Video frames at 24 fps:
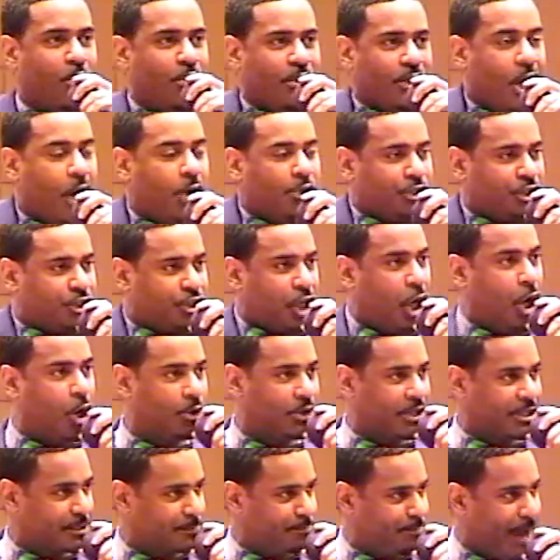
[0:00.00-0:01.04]
your
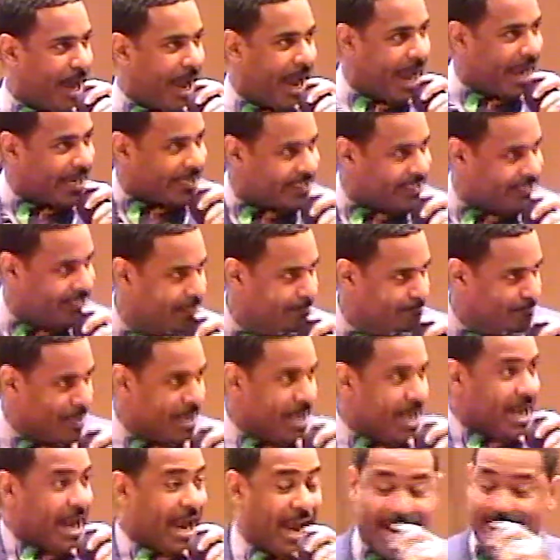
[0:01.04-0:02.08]
shoulders back
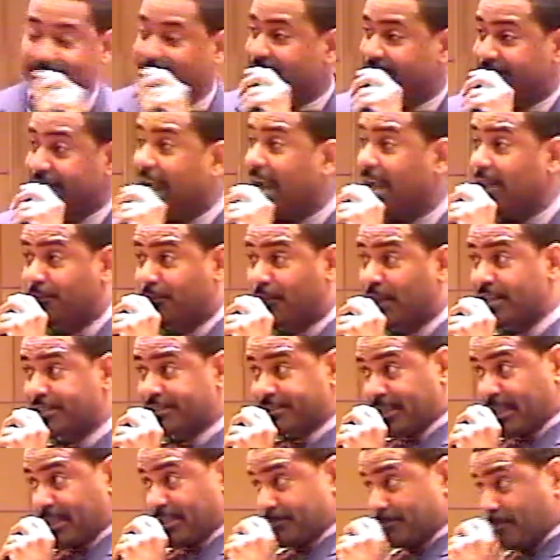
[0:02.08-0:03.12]
and say, This
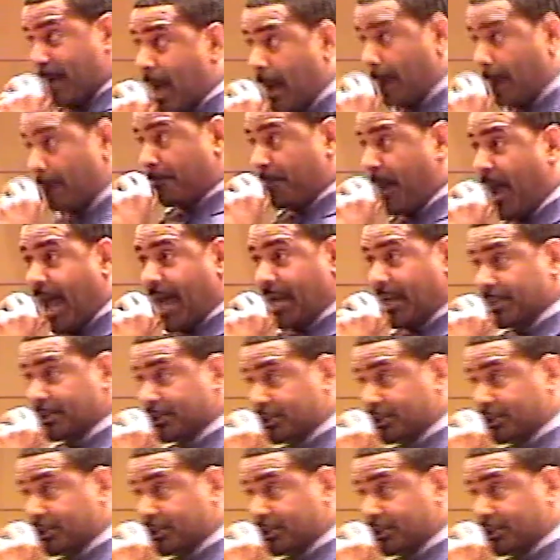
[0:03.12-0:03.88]
is my palace